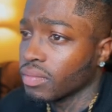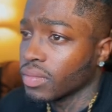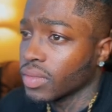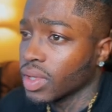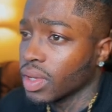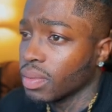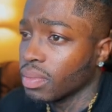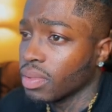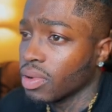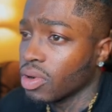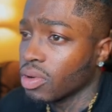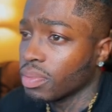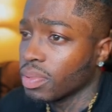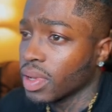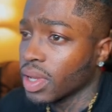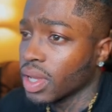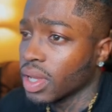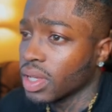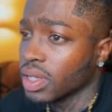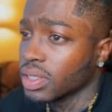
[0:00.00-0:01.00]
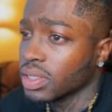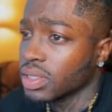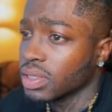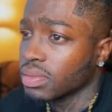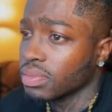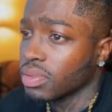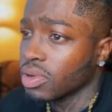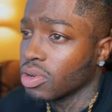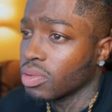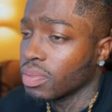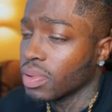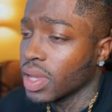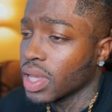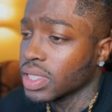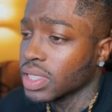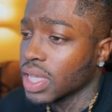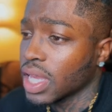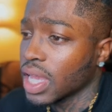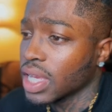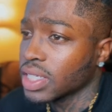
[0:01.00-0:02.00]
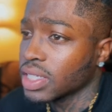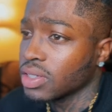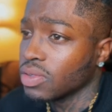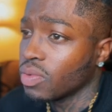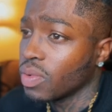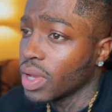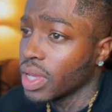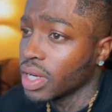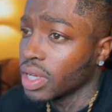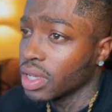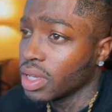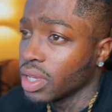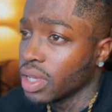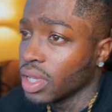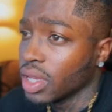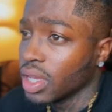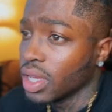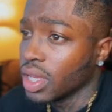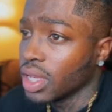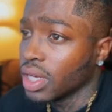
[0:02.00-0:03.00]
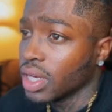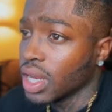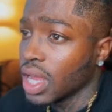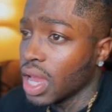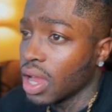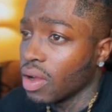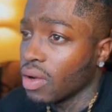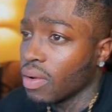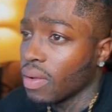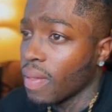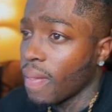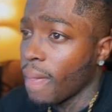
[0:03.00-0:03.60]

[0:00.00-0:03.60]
It broke past. I actually waited. Now,